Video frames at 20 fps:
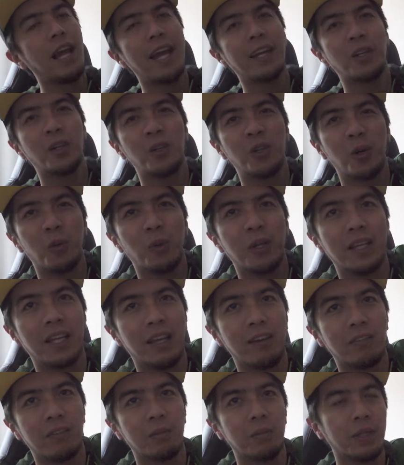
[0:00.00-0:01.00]
I don't know what
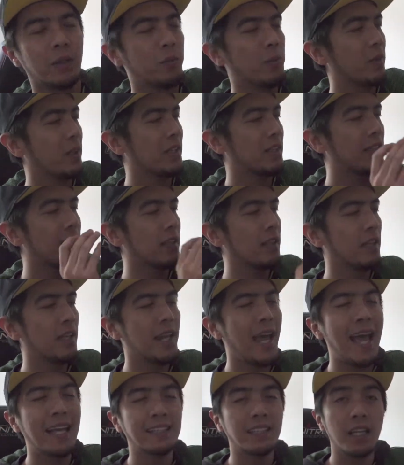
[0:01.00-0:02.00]
level, but it
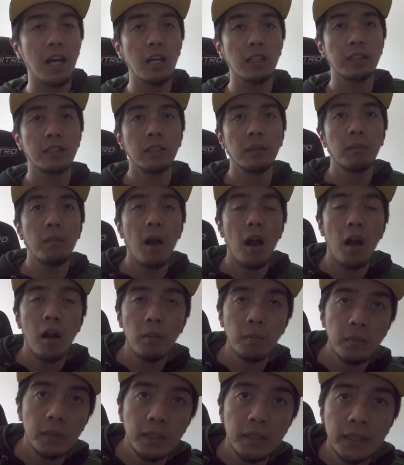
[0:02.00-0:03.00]
has got some
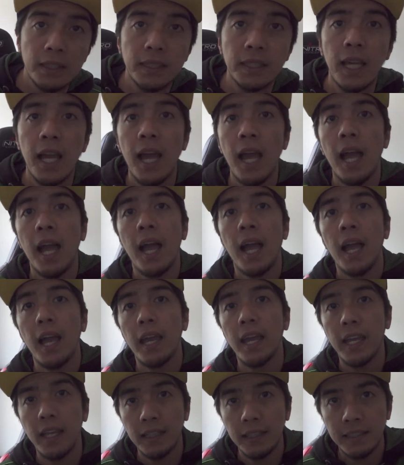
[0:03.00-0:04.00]
armors
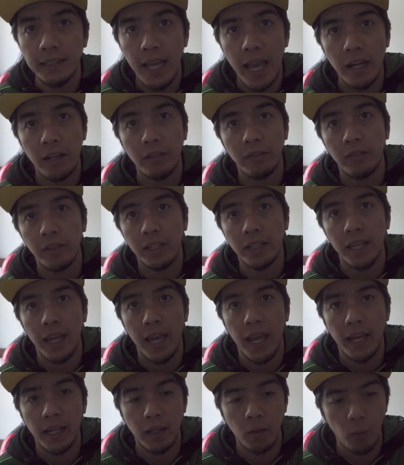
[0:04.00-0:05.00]
inside of it,
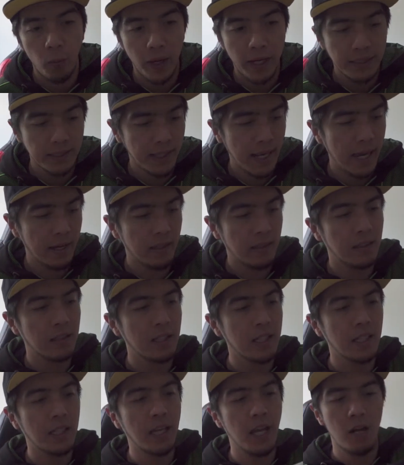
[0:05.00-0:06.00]
and it weighs like
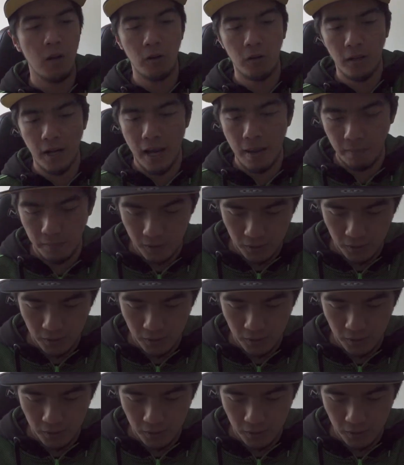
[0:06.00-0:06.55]
3 kilograms,